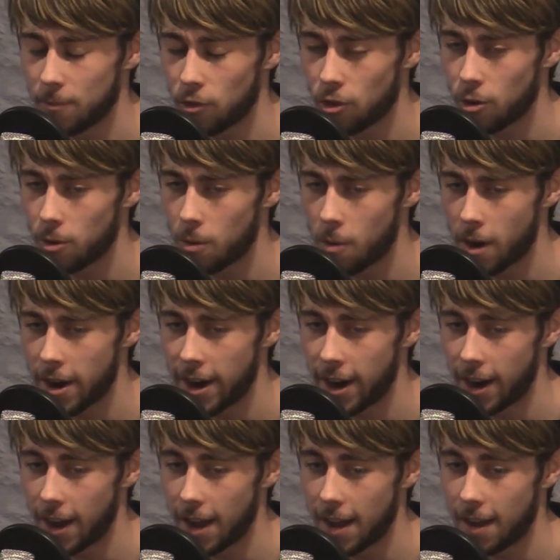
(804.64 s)
Through the
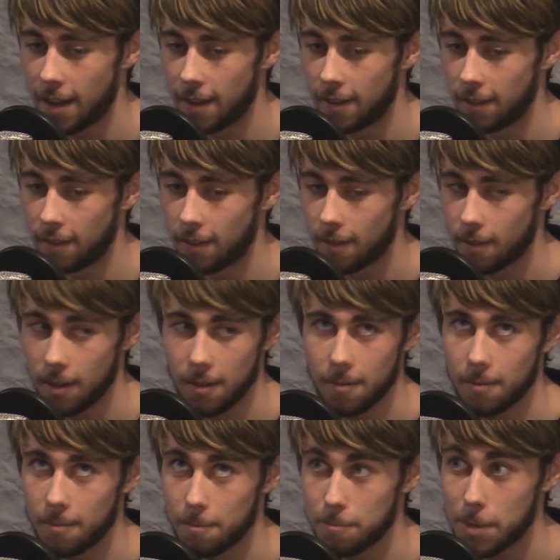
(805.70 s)
Wire and
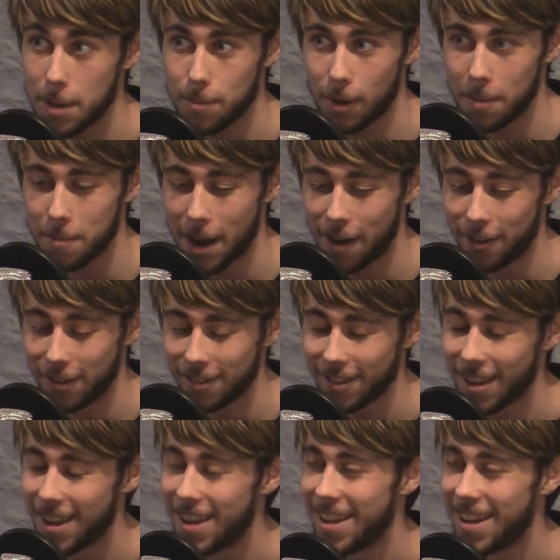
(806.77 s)
People in Paris.